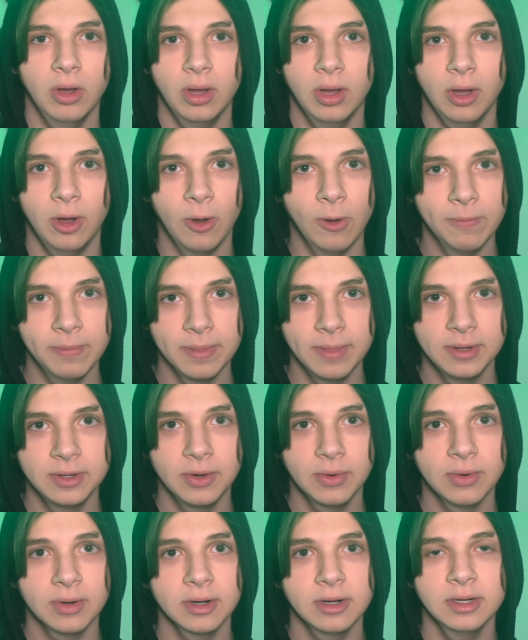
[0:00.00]
Open the
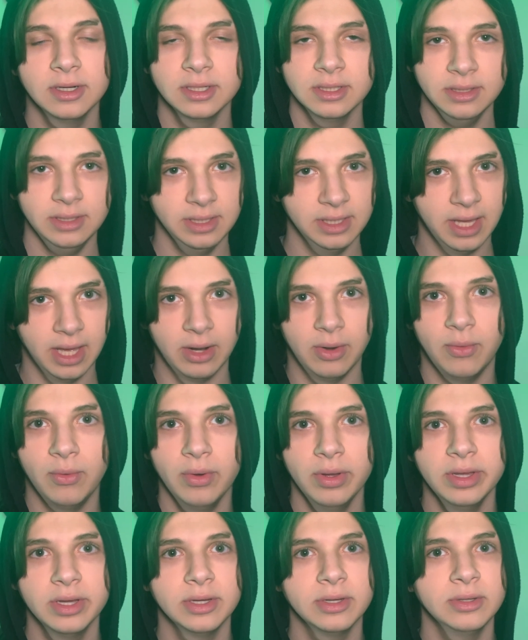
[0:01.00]
door, get
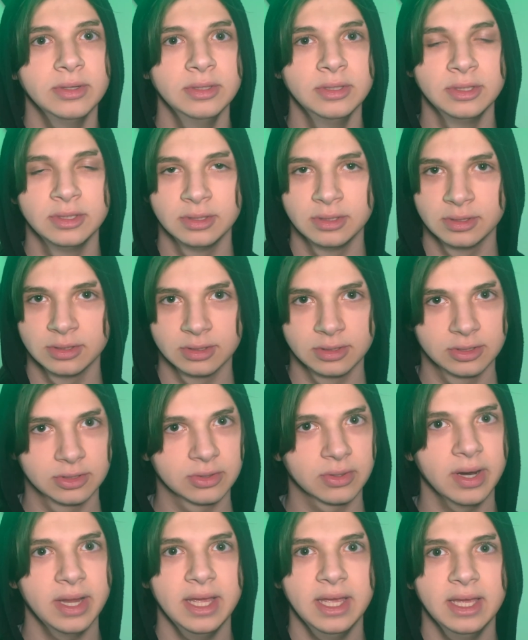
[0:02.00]
oil,
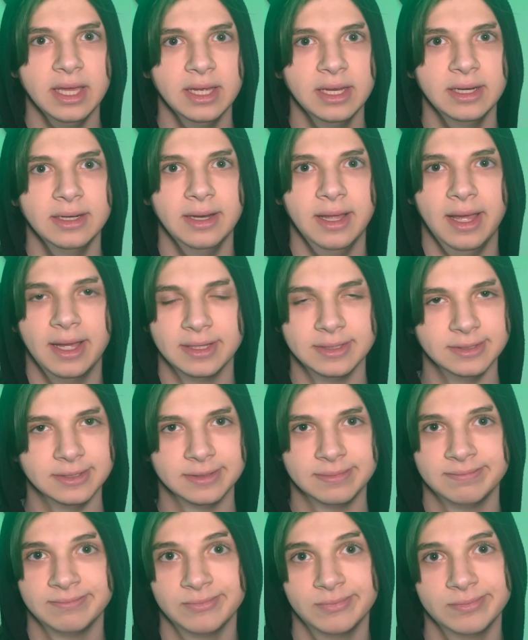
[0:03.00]
crank it, and
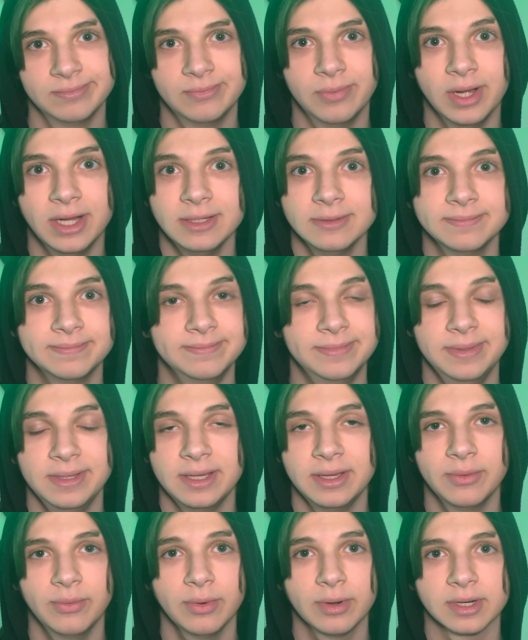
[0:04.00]
well,
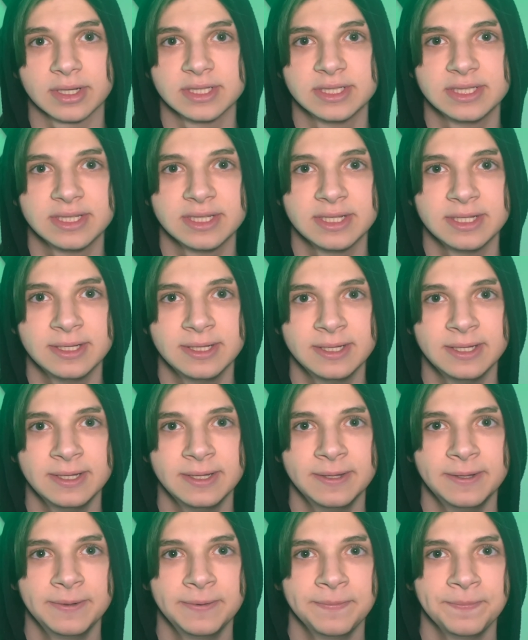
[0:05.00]
it works.
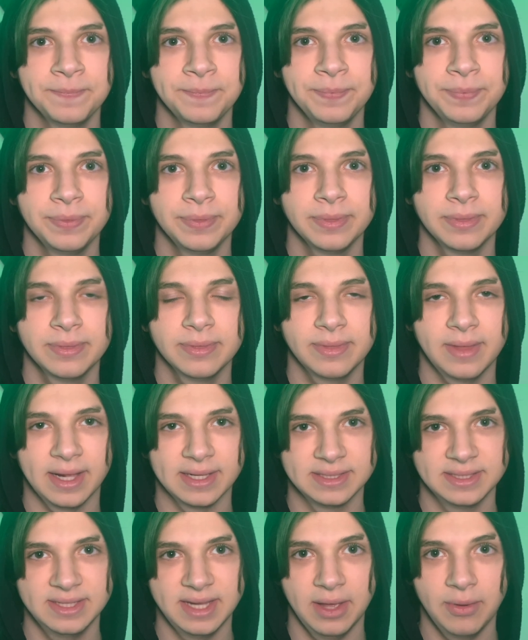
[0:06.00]

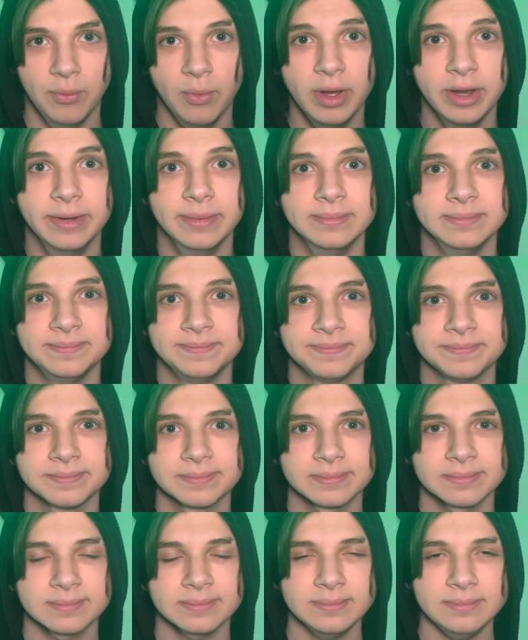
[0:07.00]
That's day one.
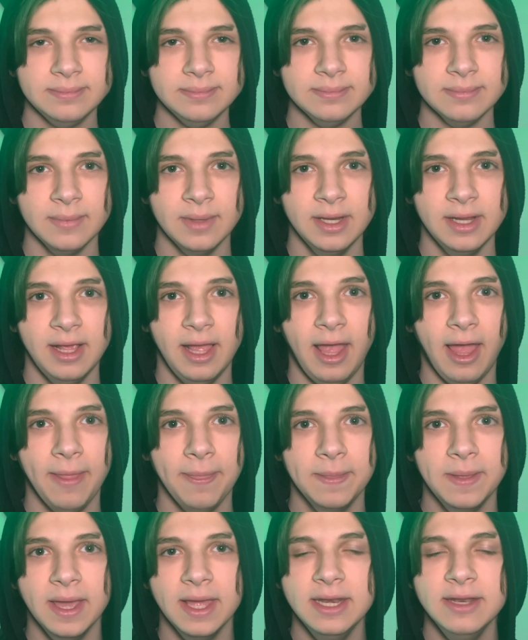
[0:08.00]

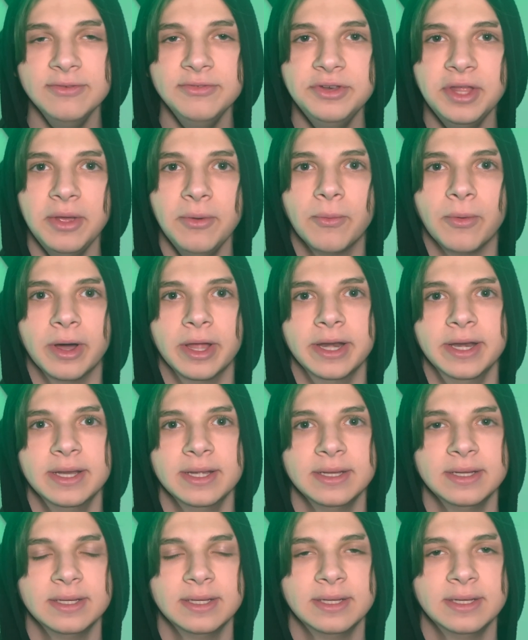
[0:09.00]
At the end of day one,
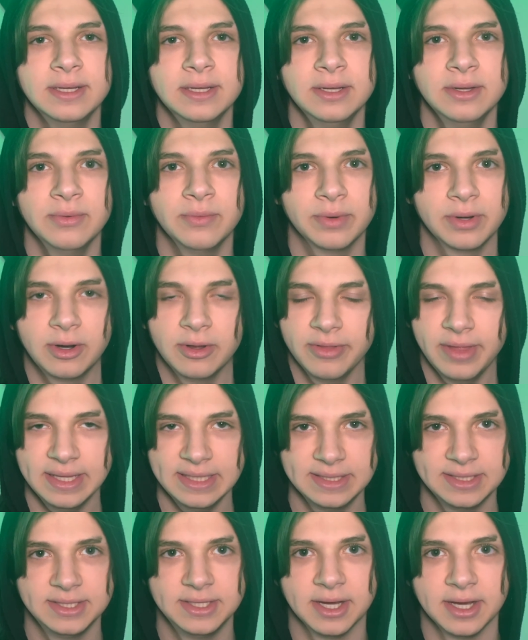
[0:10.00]
when all
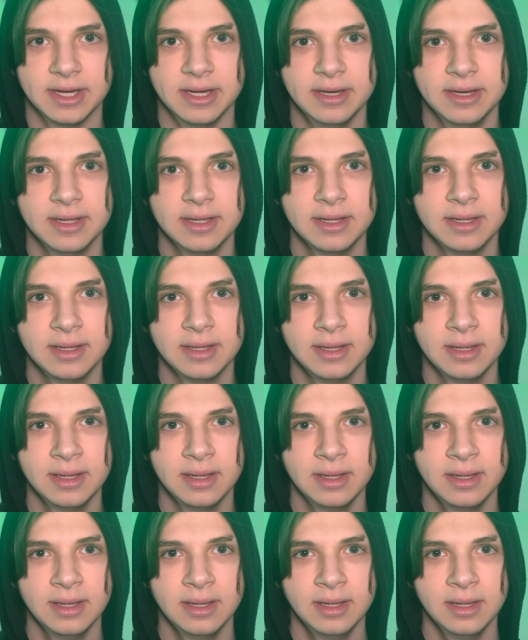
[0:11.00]
that's done,
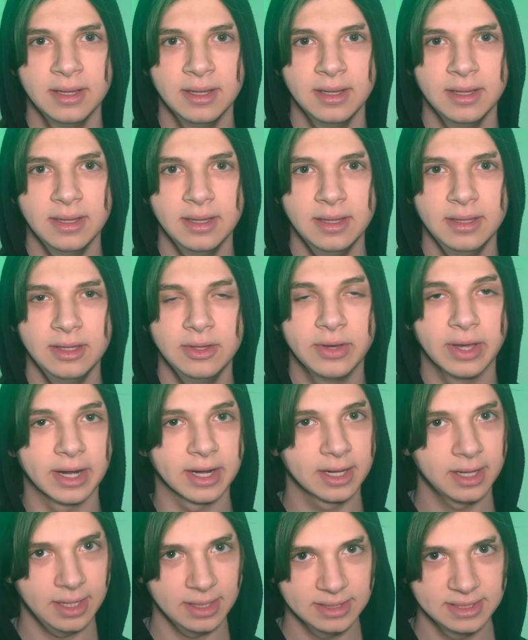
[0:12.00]
you get a
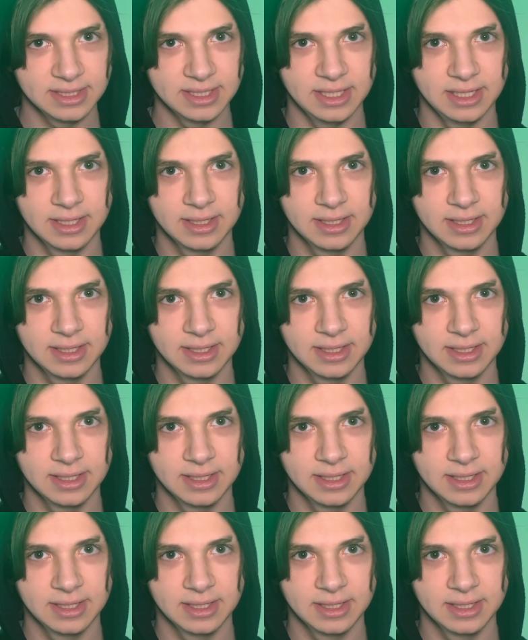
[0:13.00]
cutscene.